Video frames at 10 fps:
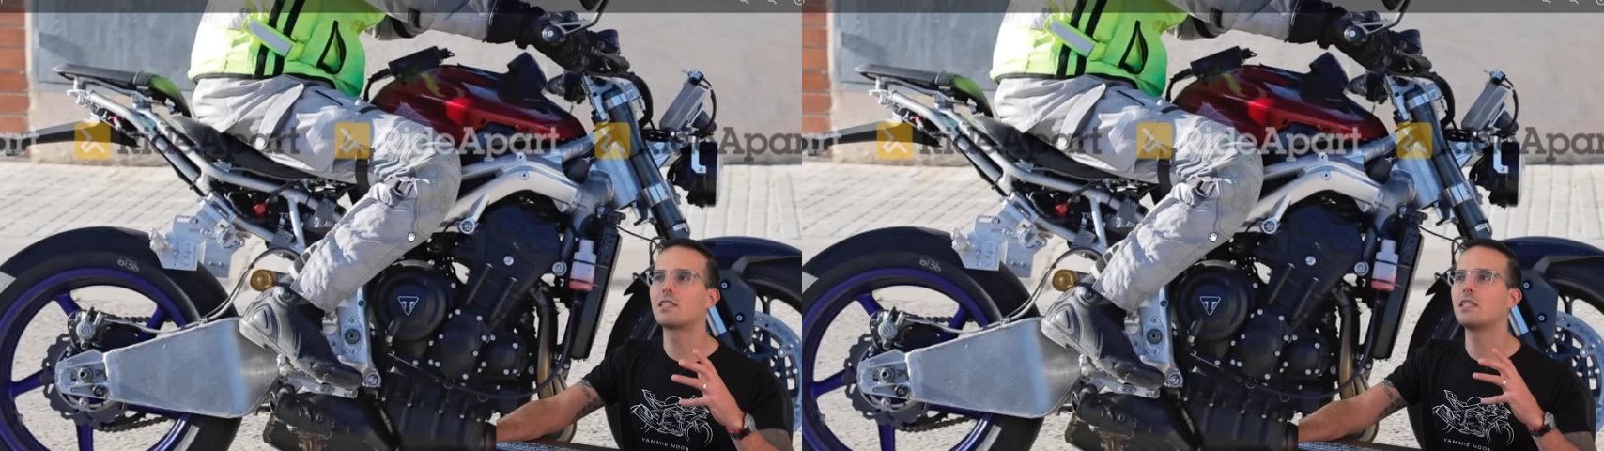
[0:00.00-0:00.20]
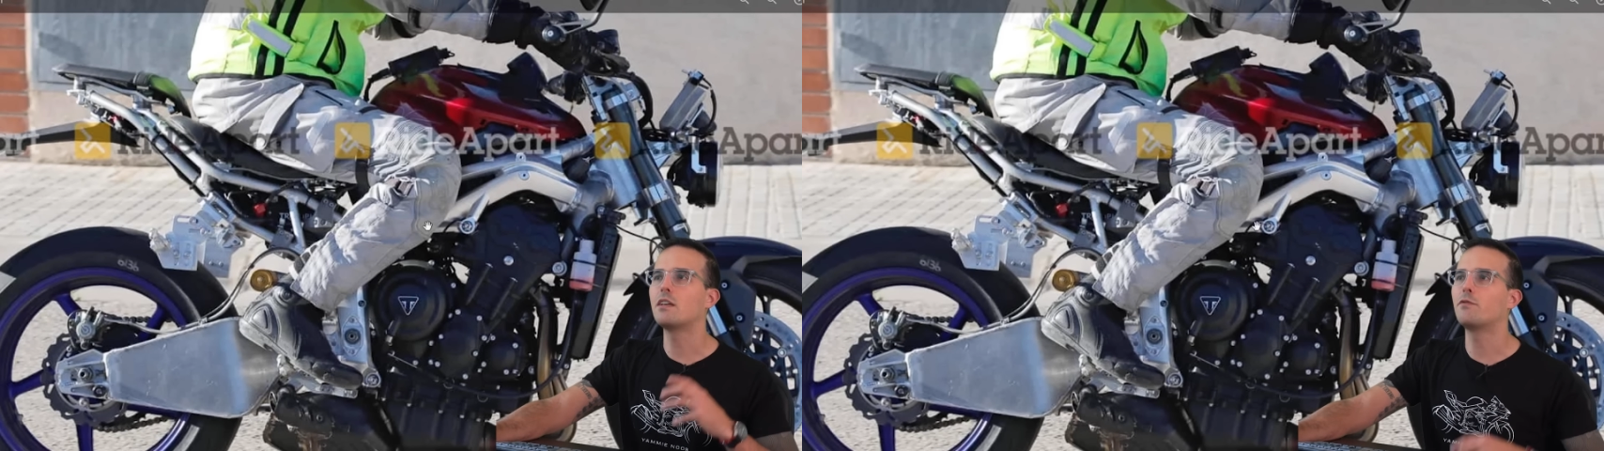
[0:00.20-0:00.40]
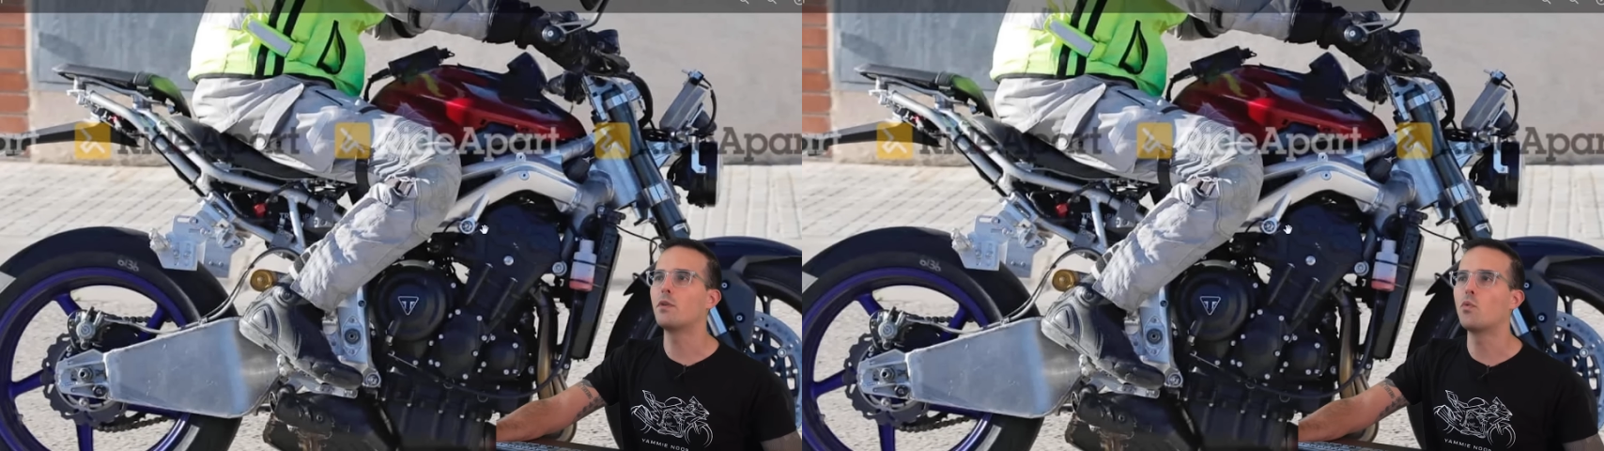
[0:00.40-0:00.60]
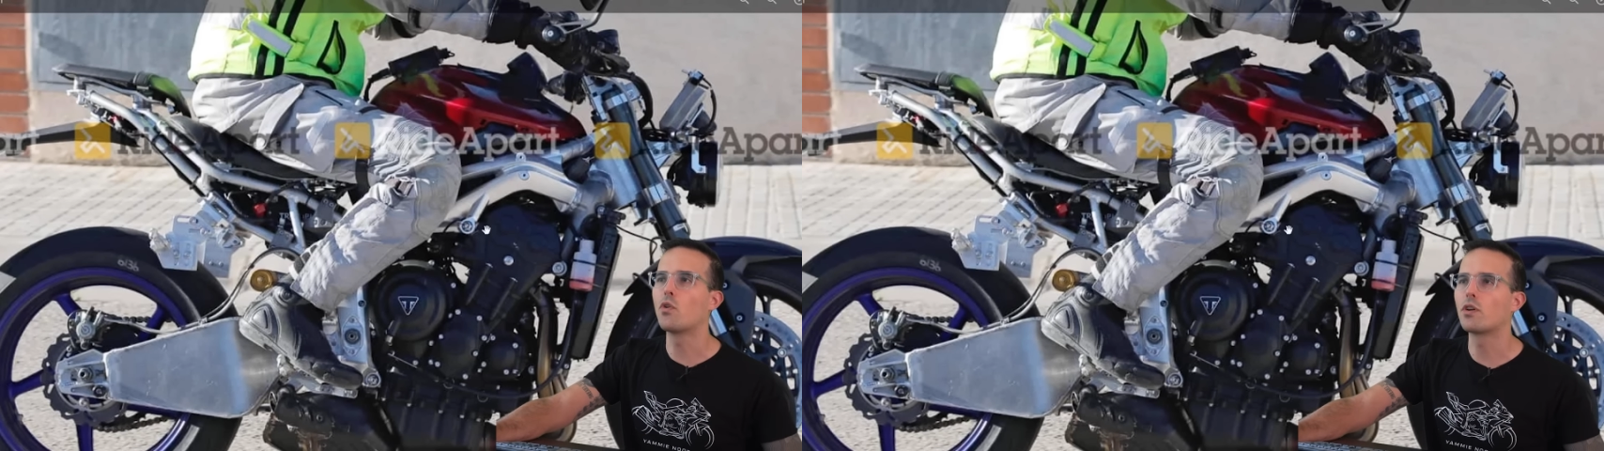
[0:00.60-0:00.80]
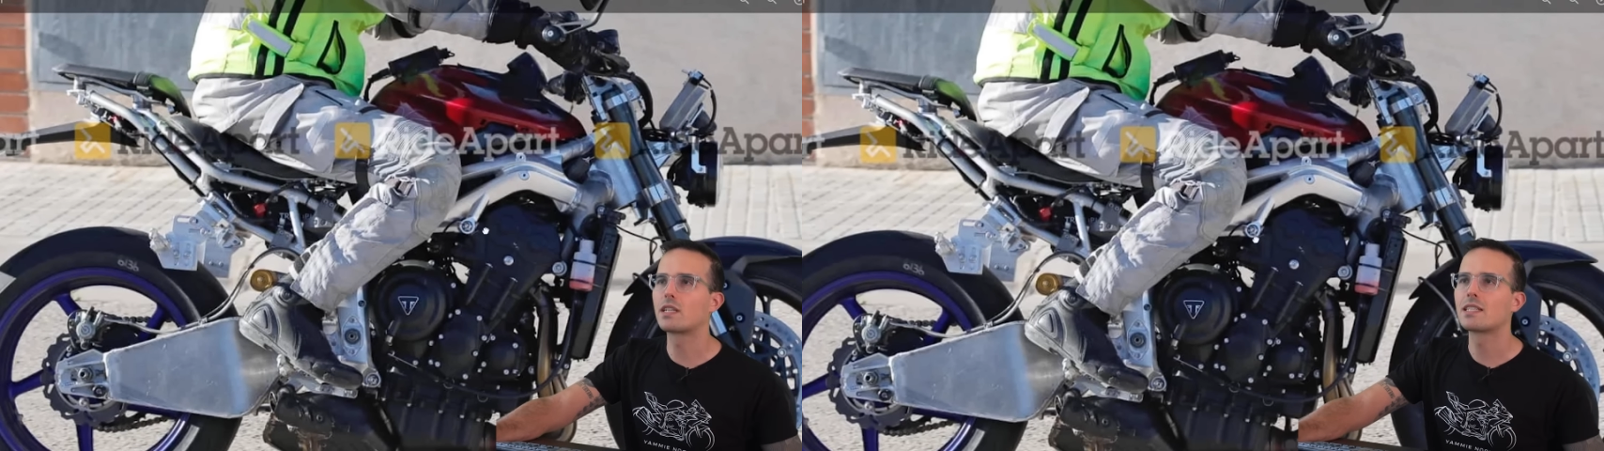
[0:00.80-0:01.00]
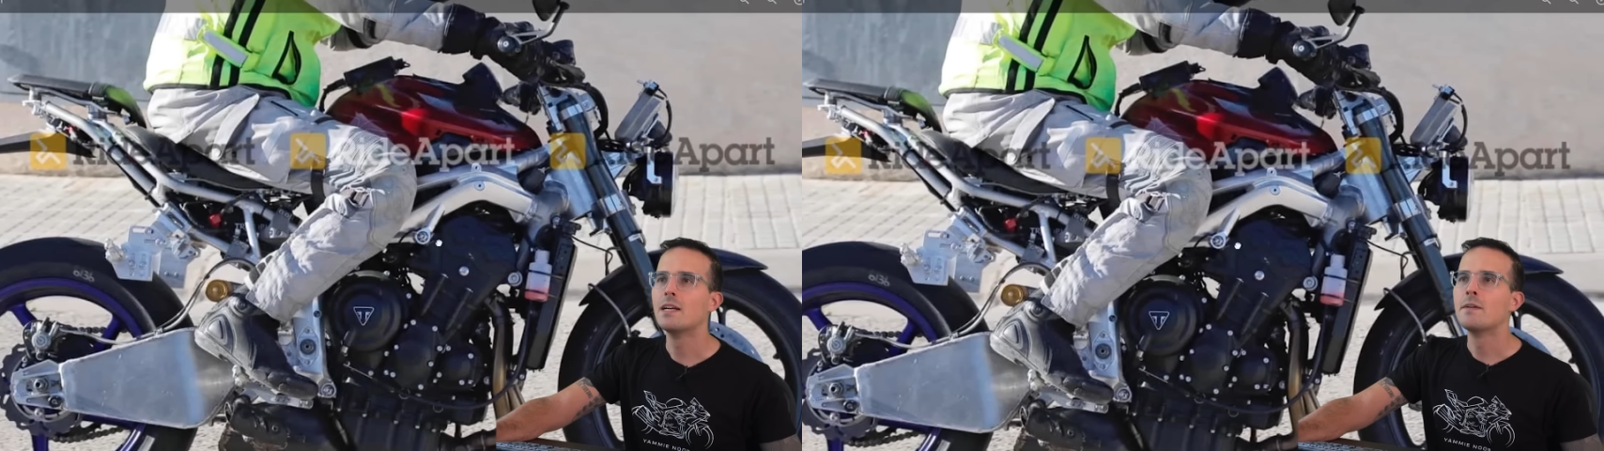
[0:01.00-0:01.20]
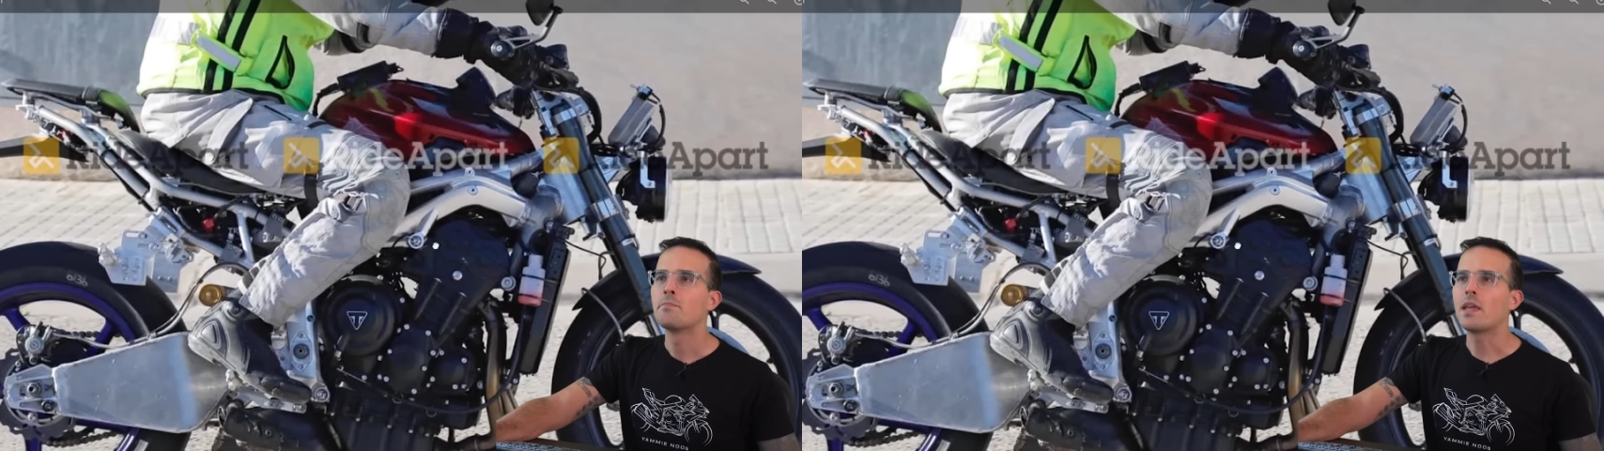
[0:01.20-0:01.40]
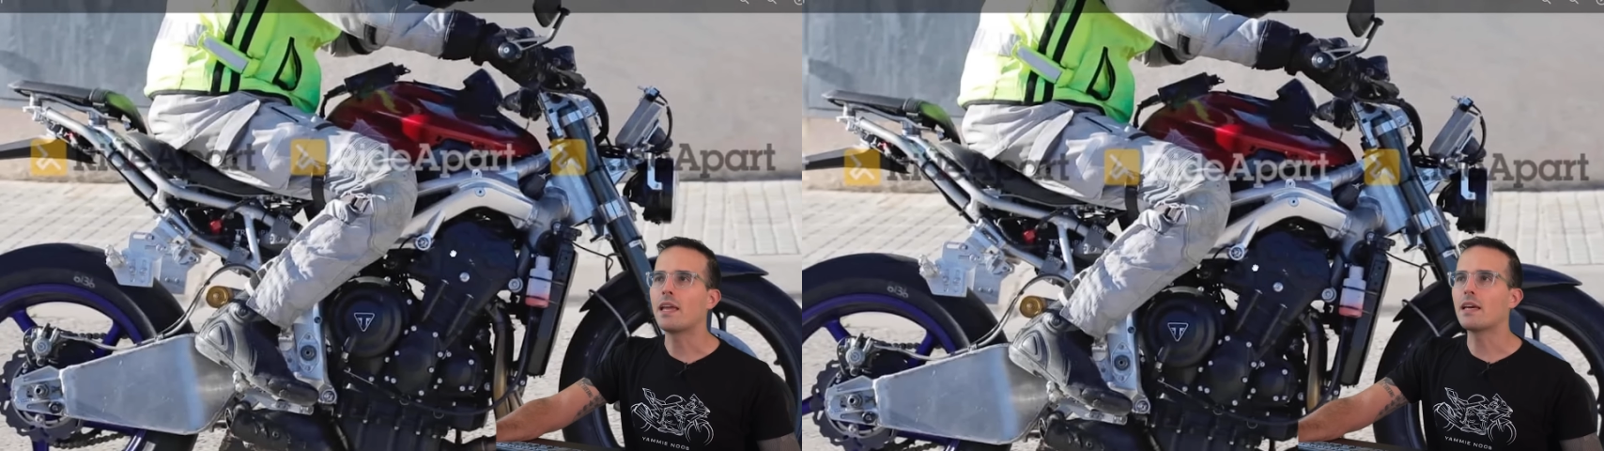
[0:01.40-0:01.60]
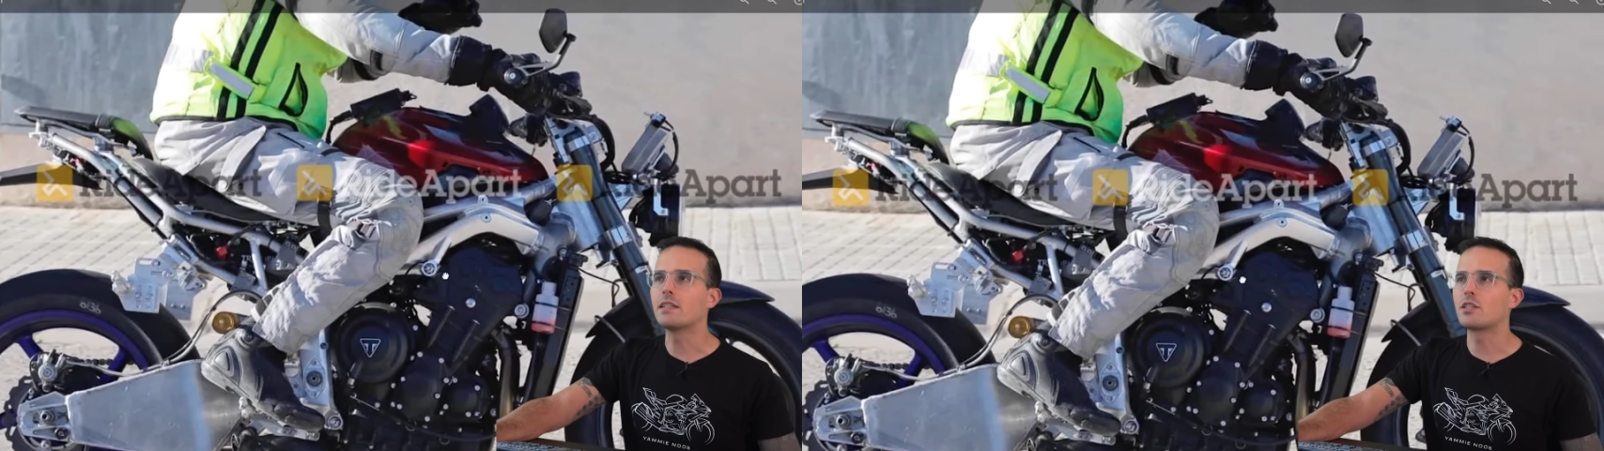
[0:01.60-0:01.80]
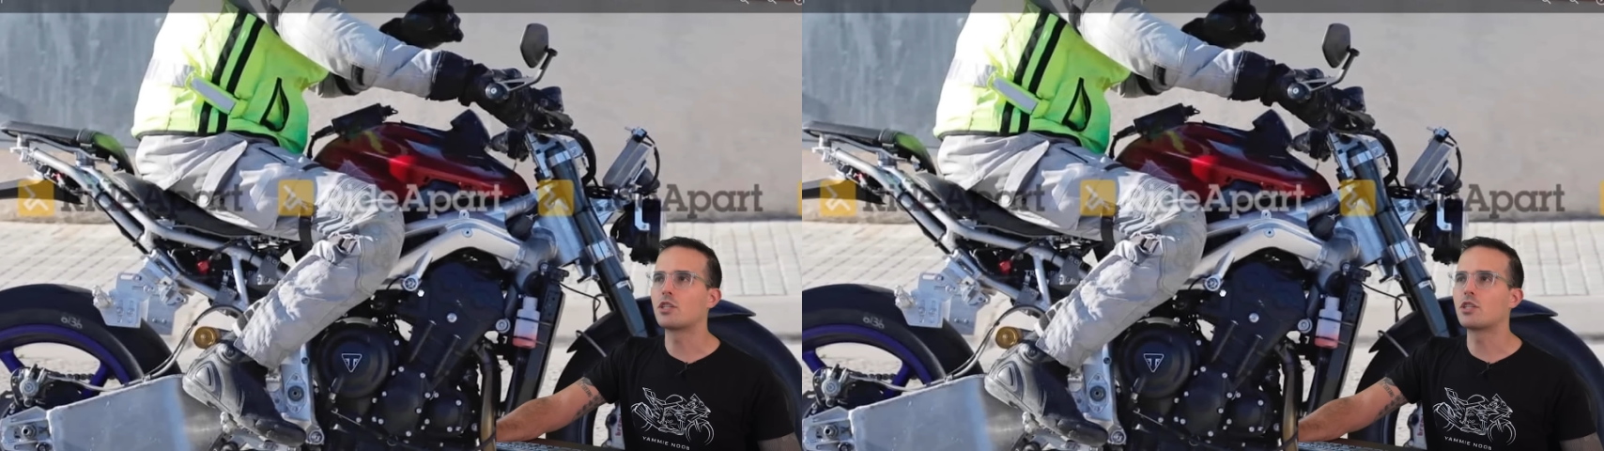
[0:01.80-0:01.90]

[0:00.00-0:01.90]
see if it works. And